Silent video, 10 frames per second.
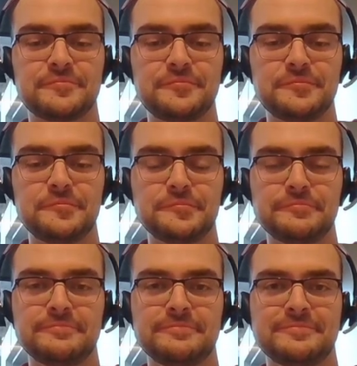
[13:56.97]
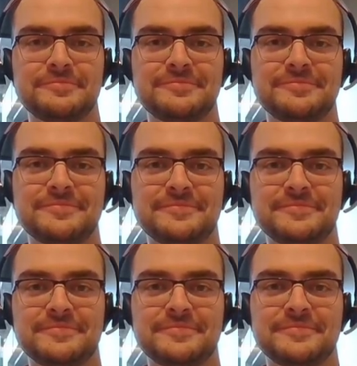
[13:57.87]

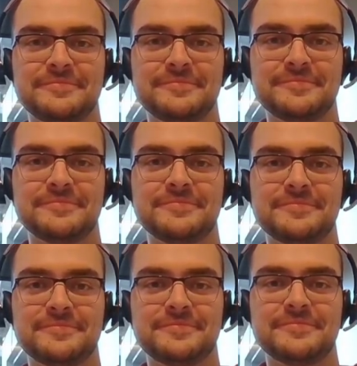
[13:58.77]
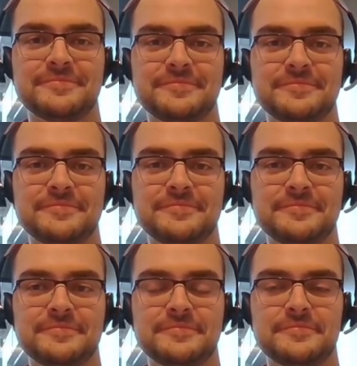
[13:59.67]

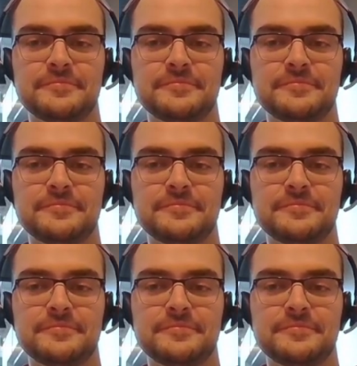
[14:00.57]
(silent)